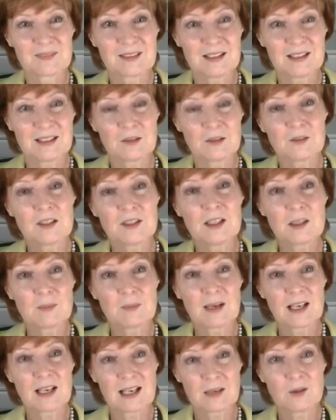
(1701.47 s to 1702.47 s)
Think
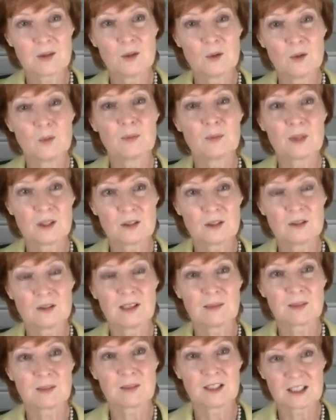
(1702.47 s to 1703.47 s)
about how your program
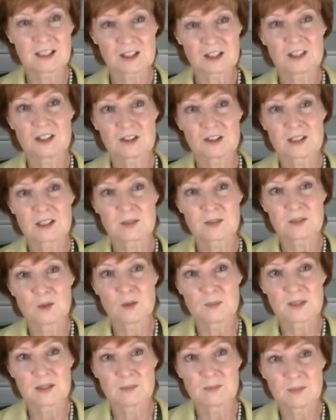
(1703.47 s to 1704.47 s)
can actually transform
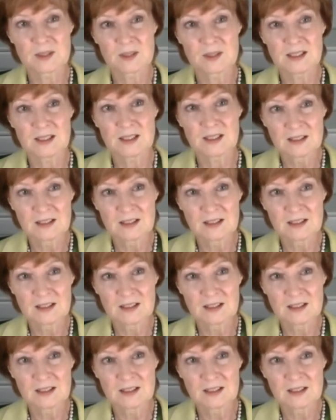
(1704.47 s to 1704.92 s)
somebody.